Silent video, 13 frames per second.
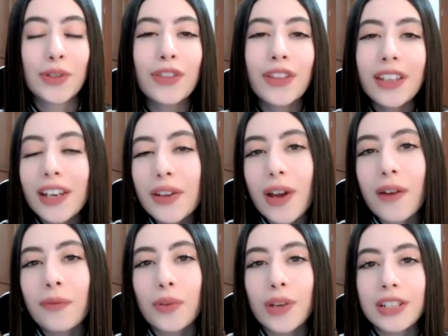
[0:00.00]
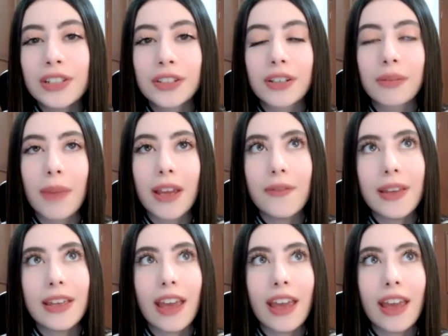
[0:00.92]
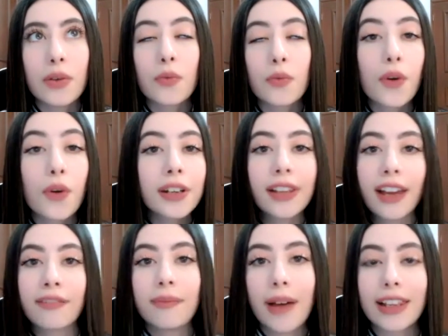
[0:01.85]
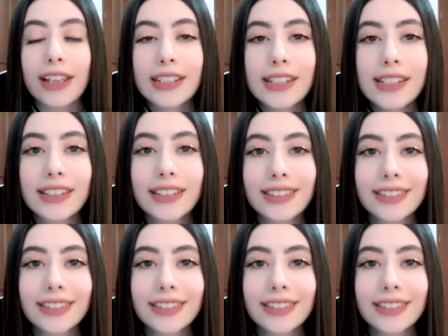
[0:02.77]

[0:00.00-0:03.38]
you think that you have reached maybe a work-life balance?